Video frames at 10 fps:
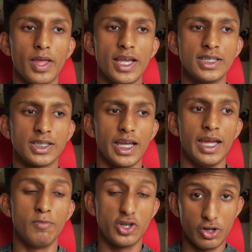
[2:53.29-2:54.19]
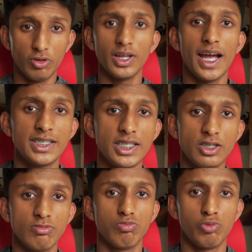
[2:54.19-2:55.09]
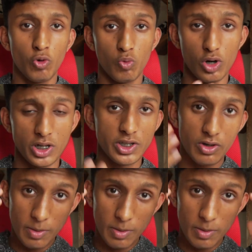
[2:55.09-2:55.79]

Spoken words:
is it materializes your words,